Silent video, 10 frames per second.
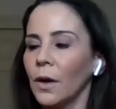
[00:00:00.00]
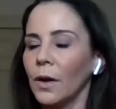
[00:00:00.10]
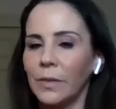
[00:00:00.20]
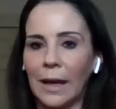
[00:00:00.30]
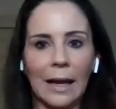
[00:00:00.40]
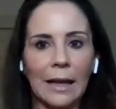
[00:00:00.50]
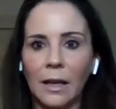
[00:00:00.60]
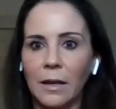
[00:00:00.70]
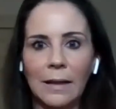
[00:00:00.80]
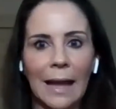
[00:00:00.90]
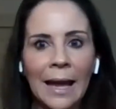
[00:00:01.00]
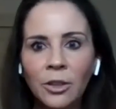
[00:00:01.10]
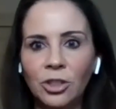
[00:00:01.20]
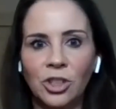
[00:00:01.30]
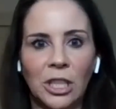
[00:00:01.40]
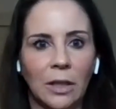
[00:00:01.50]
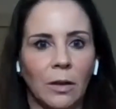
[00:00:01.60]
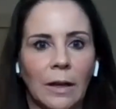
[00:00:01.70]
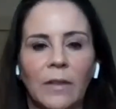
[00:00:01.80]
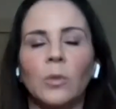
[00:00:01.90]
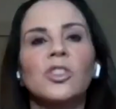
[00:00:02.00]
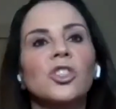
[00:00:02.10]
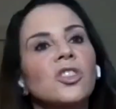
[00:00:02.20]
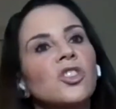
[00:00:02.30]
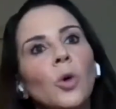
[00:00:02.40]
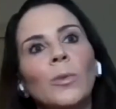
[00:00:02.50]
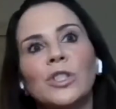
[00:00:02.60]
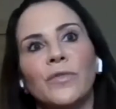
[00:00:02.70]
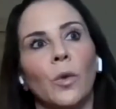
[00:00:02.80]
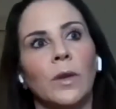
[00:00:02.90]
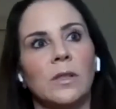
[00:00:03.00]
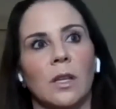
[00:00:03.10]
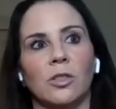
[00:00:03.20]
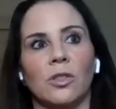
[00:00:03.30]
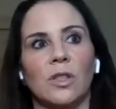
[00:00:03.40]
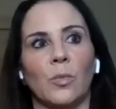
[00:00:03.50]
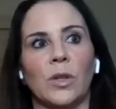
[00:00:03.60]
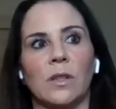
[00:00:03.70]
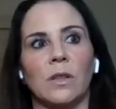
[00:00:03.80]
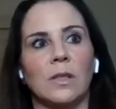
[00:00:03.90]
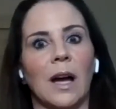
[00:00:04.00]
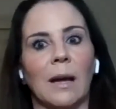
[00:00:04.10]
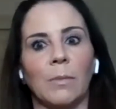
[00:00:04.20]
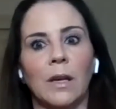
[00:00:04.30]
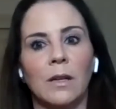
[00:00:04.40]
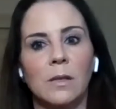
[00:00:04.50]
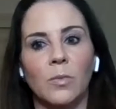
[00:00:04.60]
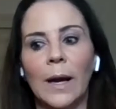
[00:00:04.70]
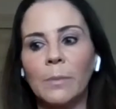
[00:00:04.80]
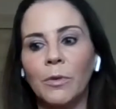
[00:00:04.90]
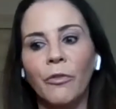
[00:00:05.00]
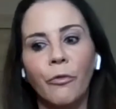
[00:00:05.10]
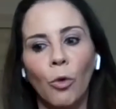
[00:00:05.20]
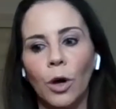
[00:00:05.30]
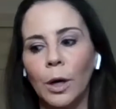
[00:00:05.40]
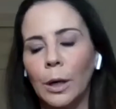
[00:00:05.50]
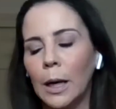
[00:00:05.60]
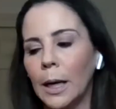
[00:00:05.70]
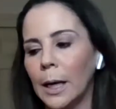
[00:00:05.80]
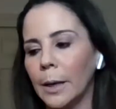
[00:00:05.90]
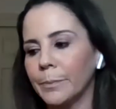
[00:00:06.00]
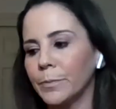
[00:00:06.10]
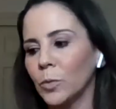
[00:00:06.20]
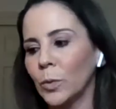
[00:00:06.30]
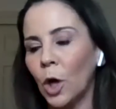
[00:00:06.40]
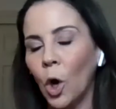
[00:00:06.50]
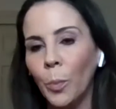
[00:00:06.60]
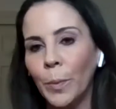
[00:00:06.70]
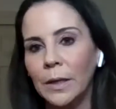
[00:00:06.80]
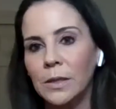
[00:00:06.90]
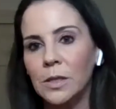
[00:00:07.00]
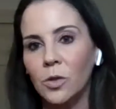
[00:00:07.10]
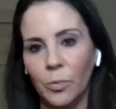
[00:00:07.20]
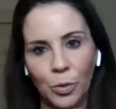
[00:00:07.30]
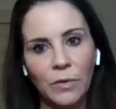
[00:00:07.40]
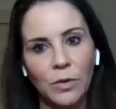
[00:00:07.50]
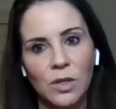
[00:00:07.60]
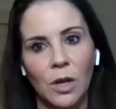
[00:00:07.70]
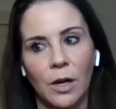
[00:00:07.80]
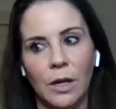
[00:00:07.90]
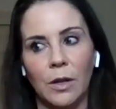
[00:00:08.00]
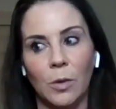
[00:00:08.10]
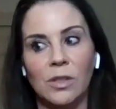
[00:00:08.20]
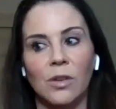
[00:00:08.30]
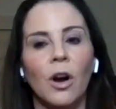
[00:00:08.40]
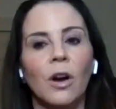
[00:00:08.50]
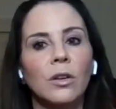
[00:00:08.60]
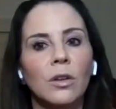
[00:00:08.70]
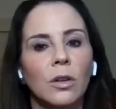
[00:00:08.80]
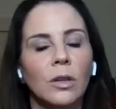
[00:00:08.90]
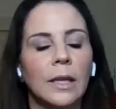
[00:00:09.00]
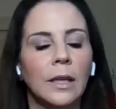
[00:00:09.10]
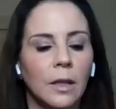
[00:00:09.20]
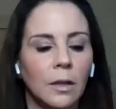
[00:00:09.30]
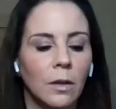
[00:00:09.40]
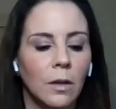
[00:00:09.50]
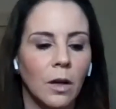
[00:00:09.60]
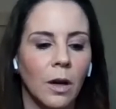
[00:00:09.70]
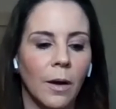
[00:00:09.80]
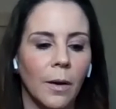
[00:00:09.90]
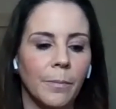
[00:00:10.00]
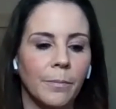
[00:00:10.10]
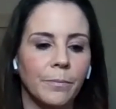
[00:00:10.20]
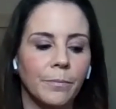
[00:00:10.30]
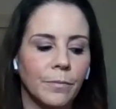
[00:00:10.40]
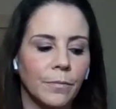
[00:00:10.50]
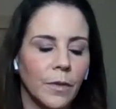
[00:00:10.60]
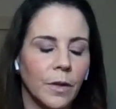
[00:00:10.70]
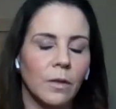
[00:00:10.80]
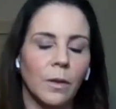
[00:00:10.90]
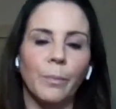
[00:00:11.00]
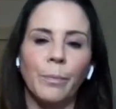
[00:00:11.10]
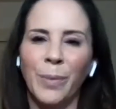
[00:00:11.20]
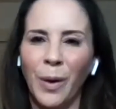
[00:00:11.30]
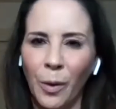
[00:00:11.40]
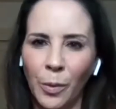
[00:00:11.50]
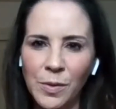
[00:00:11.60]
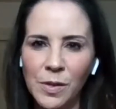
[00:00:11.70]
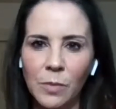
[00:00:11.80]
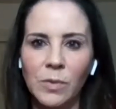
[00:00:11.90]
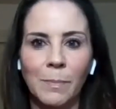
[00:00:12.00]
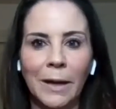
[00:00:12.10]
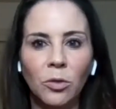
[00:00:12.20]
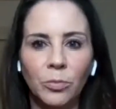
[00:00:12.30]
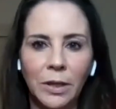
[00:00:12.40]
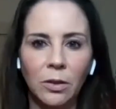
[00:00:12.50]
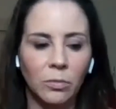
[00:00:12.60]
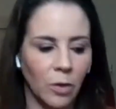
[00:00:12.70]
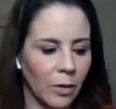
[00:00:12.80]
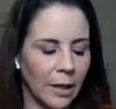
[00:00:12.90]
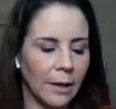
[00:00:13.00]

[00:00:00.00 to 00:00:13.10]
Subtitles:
that energy, and there was just so much focus on Jersey Boys at the time, because right before we opened or preview started, there was an article in the Post. It was Michael Riedel wrote it.